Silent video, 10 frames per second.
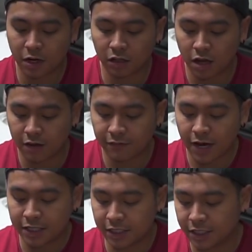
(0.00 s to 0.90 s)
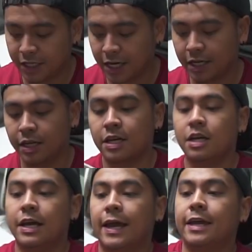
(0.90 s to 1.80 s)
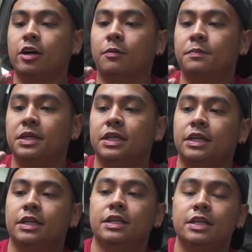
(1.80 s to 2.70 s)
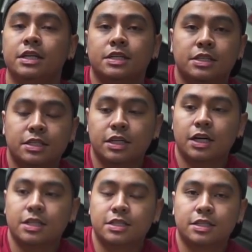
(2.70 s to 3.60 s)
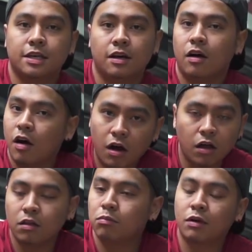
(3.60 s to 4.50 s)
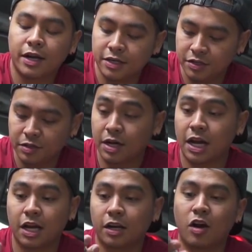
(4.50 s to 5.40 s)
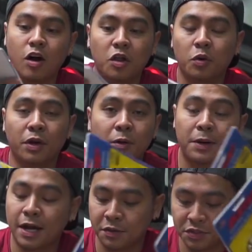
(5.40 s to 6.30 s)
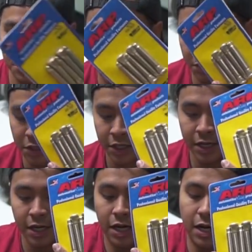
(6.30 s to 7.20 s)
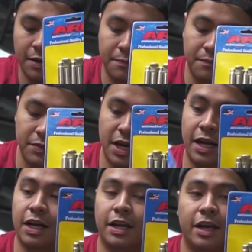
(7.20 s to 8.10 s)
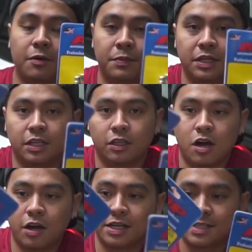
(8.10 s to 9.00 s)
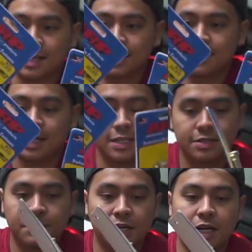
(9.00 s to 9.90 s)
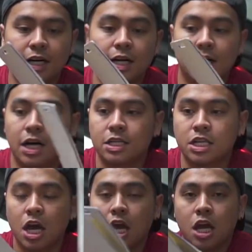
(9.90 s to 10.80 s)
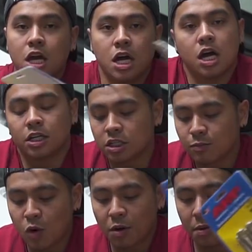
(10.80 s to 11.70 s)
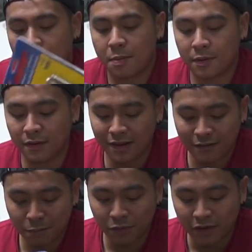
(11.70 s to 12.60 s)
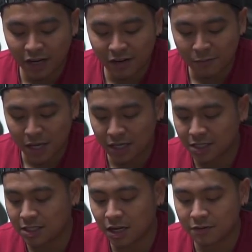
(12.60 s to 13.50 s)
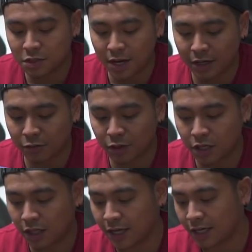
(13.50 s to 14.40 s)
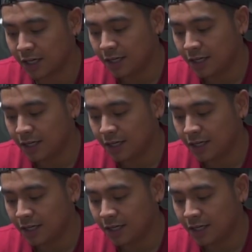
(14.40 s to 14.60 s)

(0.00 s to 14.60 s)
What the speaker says: it all off, I did get ARP studs, all brand new. I got it all the way around. So yeah, I got ARP, the long extended studs, because just more preventative maintenance stuff, so I could run like,